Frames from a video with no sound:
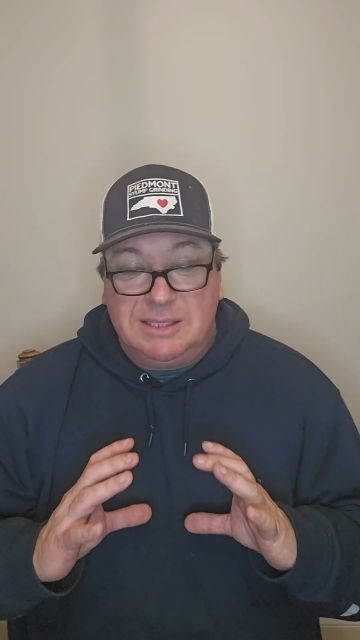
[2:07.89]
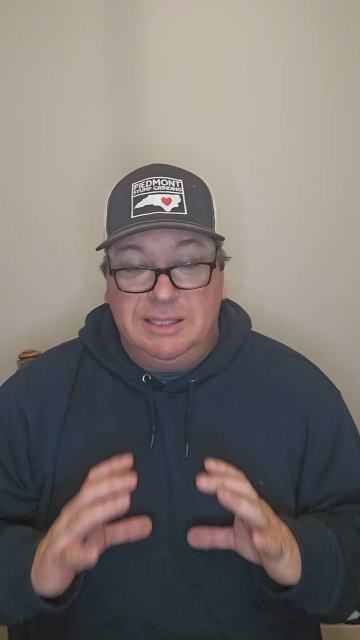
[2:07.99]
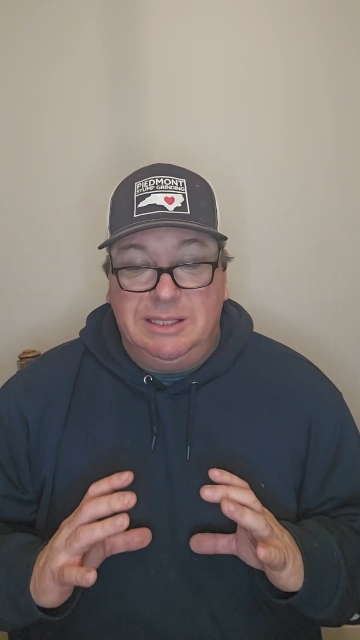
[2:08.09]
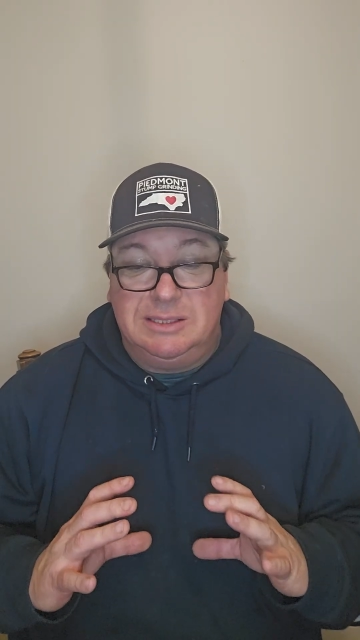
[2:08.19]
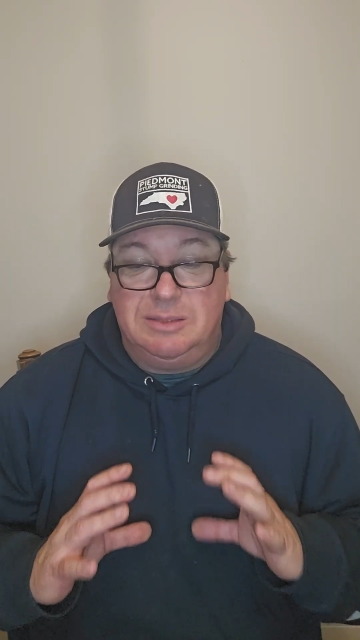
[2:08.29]

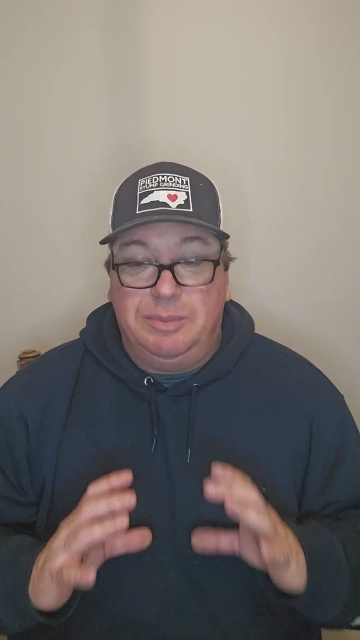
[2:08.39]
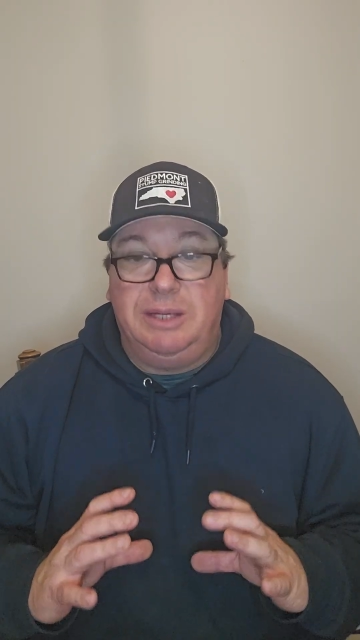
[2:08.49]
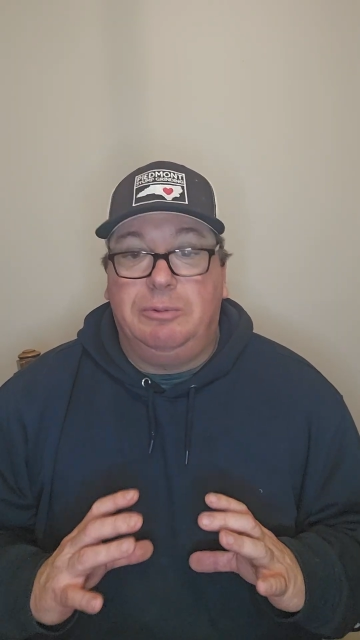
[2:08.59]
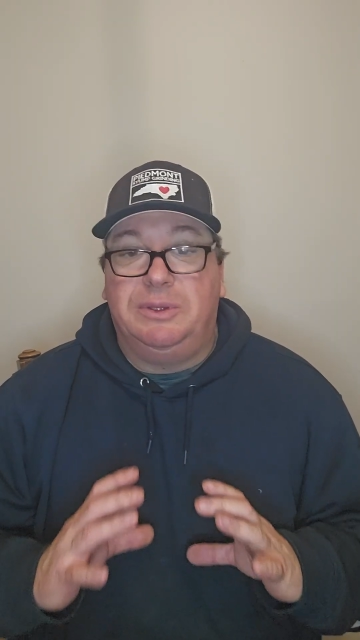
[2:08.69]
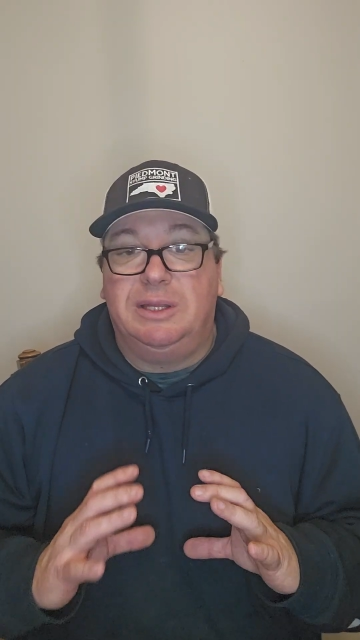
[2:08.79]
needs to be
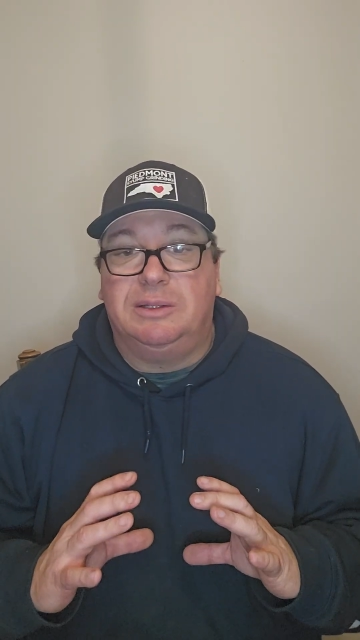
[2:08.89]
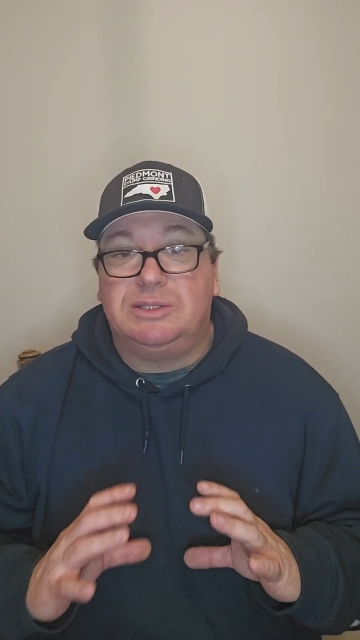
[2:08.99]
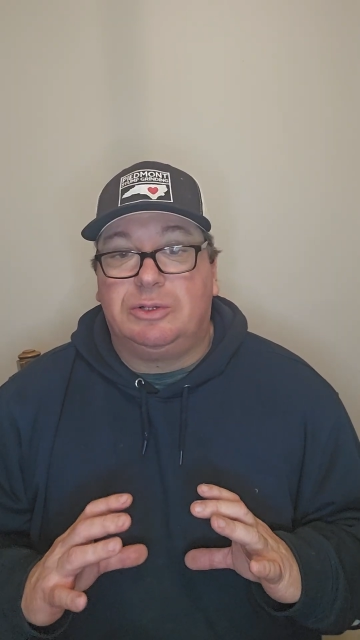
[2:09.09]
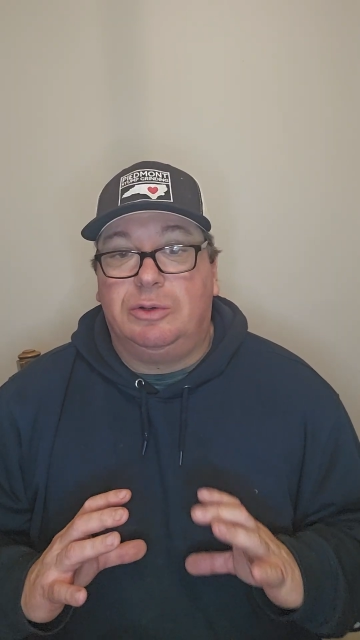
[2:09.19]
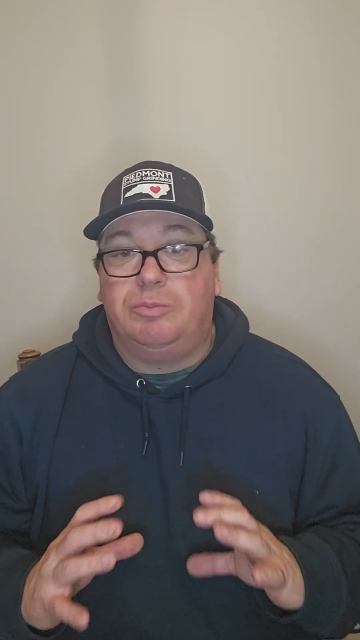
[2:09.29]
within a
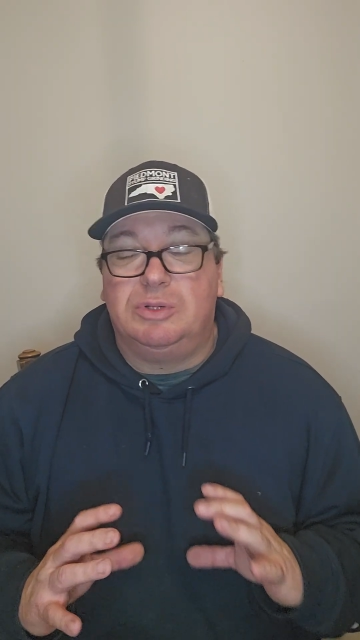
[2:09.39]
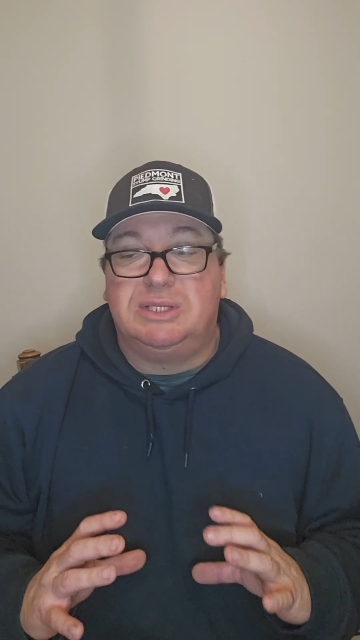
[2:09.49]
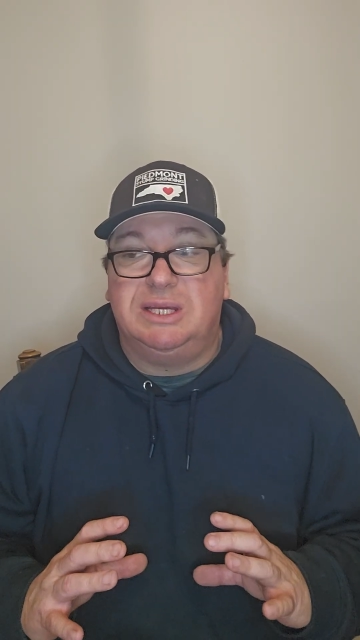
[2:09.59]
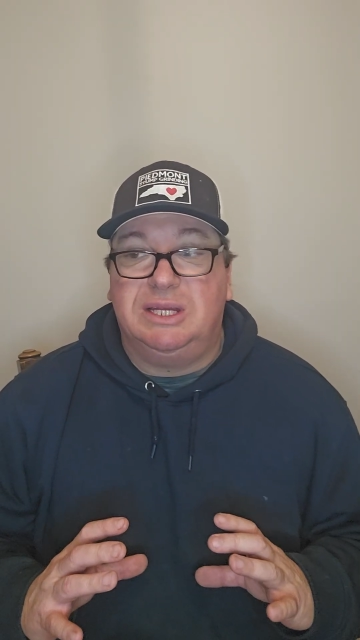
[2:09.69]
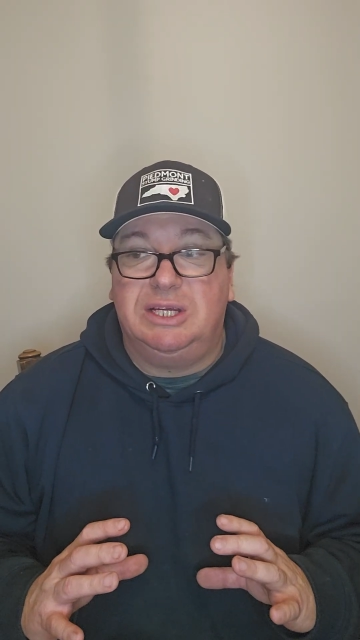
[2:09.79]
certain
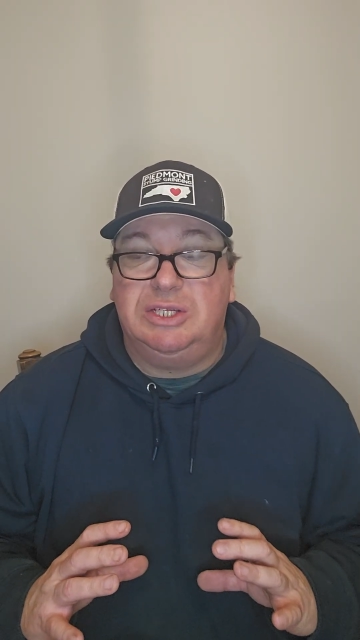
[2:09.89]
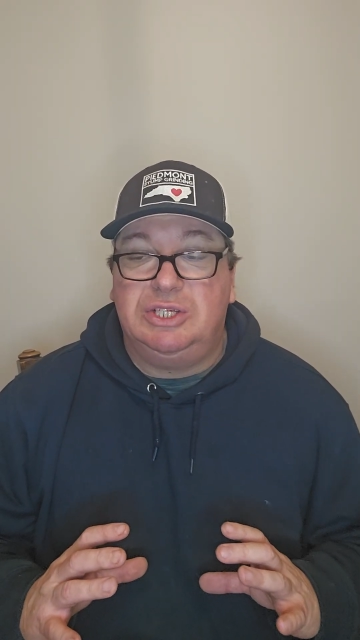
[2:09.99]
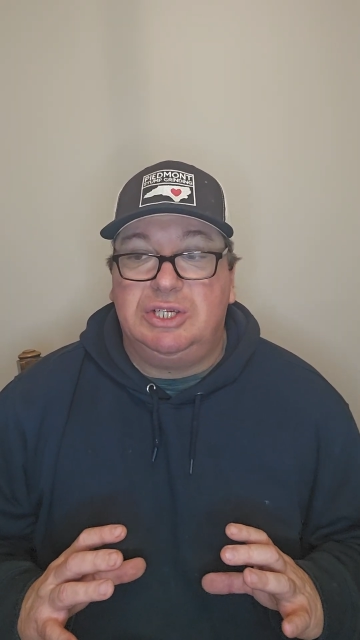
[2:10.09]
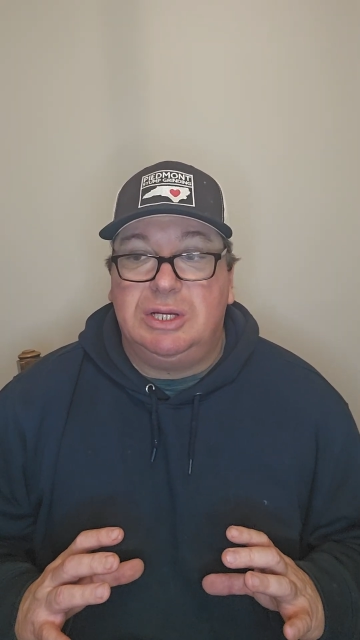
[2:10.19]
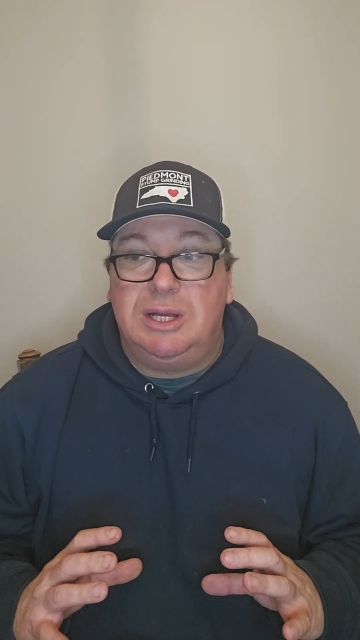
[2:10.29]
percentage.